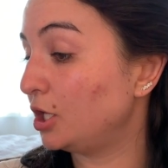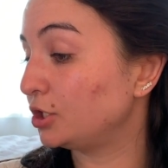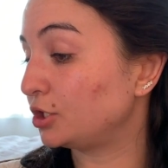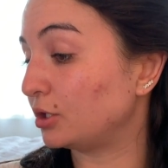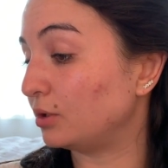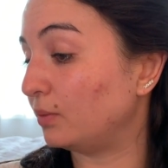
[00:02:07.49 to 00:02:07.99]

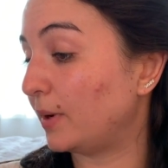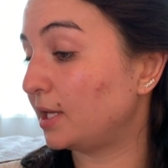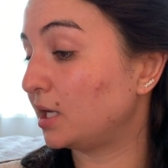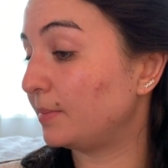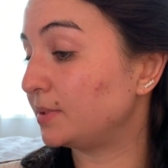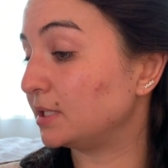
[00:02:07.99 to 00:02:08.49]
so
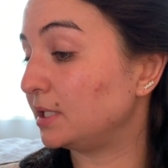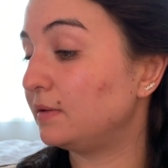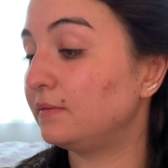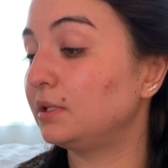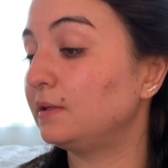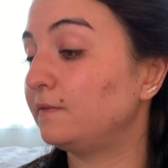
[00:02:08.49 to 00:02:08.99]
wake up to
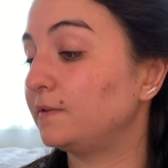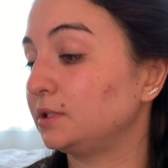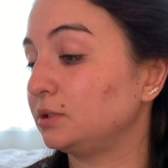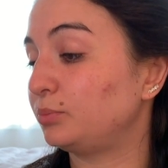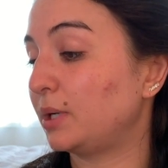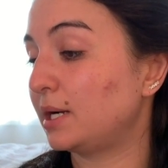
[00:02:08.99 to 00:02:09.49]
evenly
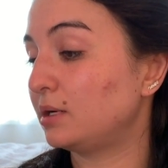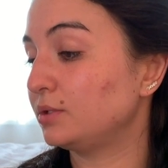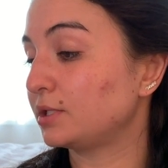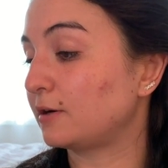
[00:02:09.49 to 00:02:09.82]
filled brows.